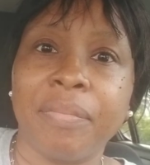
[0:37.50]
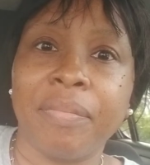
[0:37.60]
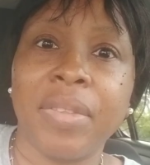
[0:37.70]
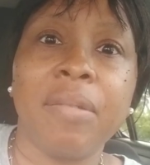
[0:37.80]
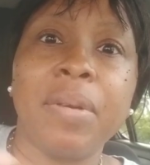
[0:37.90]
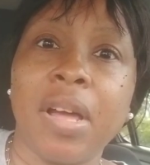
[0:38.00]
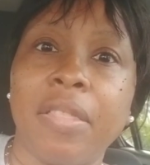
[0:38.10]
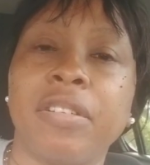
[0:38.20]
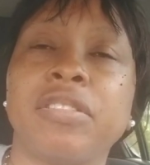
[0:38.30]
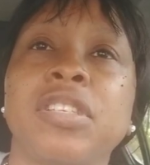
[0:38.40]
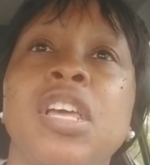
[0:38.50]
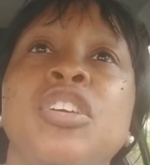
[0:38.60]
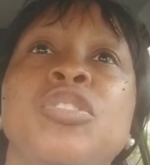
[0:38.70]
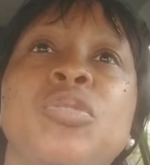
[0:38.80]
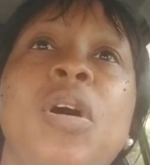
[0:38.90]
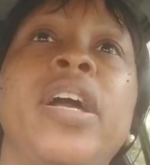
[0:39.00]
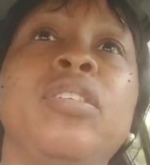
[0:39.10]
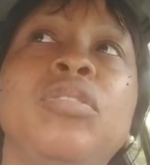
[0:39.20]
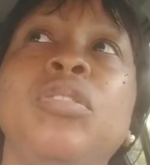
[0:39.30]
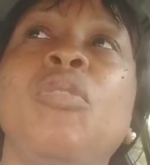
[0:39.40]
There have been others. So I
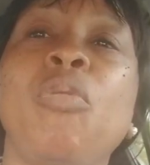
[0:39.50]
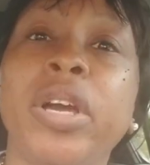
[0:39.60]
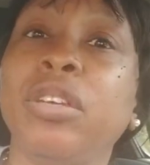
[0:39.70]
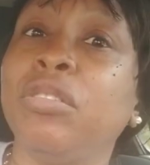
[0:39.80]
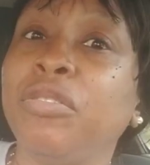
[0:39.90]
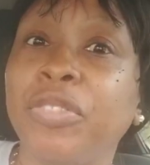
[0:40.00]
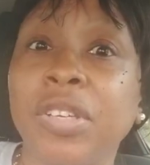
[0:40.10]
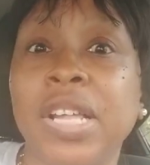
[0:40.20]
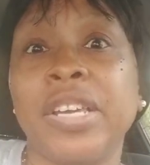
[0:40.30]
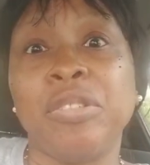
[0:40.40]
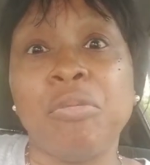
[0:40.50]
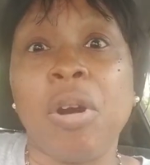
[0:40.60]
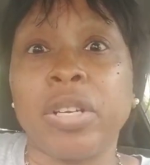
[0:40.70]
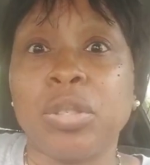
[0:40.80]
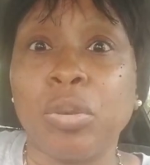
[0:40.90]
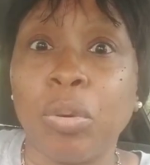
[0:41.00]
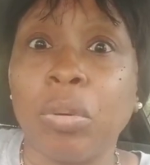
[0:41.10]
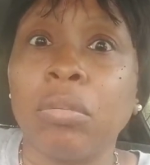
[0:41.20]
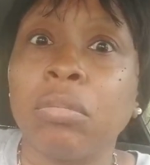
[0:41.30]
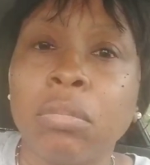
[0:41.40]
don't know why you feel that you are so
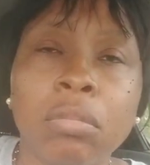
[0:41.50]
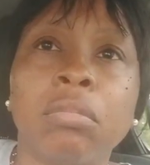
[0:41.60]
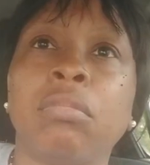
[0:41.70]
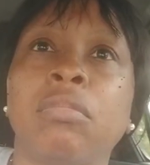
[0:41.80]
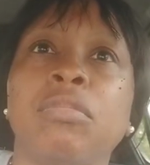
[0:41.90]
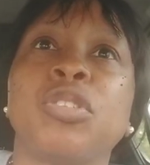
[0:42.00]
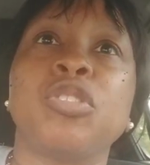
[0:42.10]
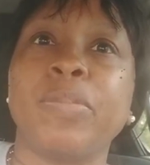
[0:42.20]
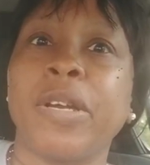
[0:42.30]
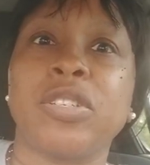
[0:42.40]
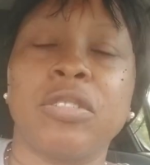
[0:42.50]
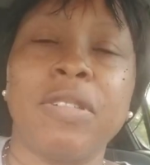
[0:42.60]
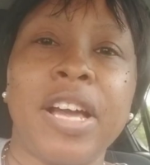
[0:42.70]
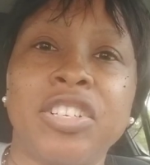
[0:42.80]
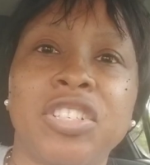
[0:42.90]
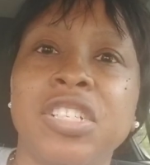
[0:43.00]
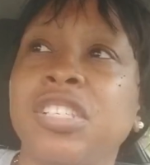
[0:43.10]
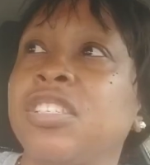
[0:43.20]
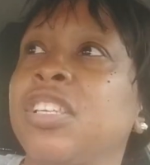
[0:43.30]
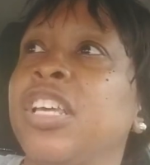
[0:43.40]
special, that
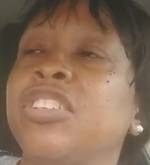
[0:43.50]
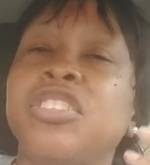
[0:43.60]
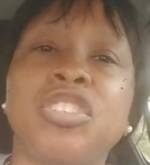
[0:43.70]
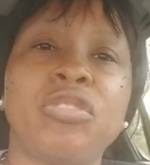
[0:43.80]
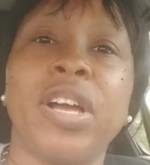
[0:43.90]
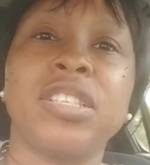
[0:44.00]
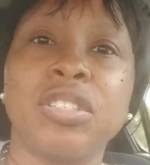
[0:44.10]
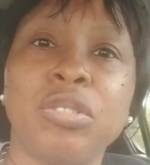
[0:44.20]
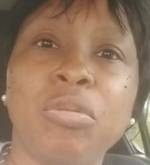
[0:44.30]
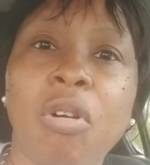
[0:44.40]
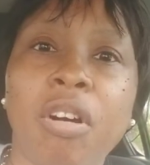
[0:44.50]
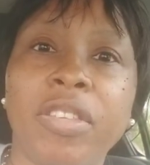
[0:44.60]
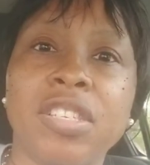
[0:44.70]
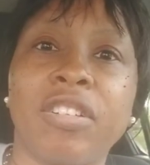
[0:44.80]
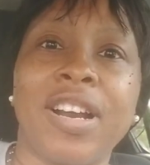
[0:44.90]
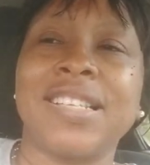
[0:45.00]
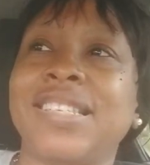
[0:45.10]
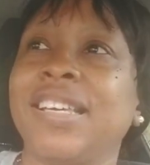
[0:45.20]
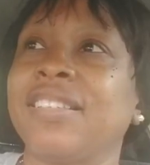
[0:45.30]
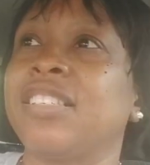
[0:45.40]
she's trying to do all this, or that
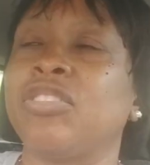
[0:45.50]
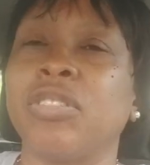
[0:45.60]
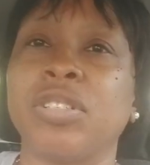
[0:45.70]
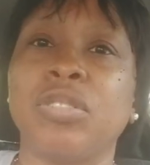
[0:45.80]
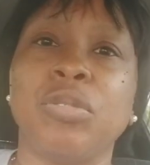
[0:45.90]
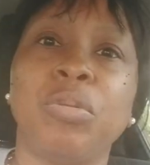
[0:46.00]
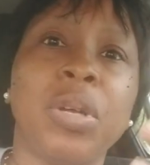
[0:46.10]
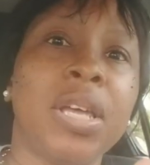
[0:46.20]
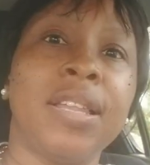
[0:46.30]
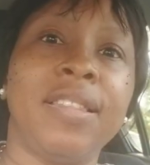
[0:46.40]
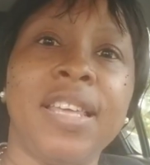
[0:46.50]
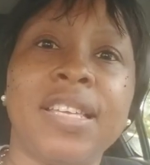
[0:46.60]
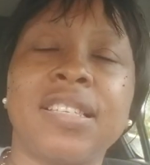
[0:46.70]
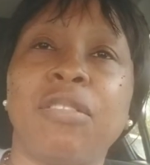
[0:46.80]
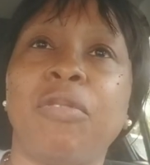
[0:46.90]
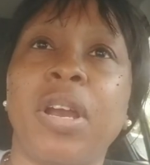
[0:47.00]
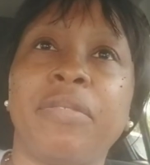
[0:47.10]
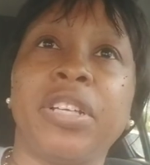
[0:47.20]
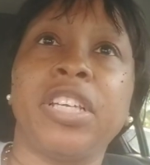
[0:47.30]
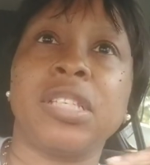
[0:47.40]
TLC is trying to do this, and
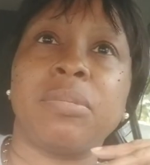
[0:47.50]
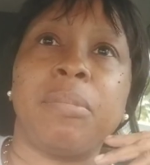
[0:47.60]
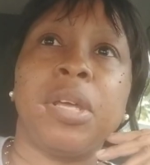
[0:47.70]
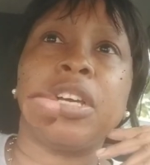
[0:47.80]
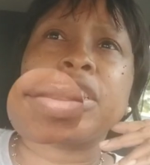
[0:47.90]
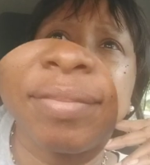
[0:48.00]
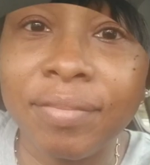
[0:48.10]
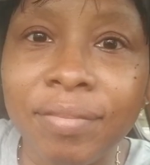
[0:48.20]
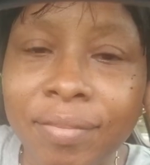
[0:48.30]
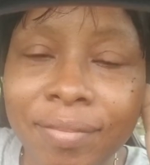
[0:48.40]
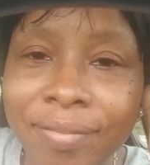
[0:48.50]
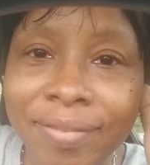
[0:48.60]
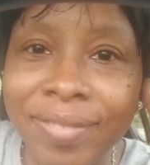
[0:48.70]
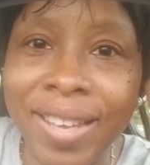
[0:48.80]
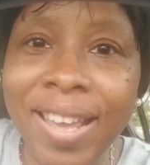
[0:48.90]
whatever the case may be, because she went.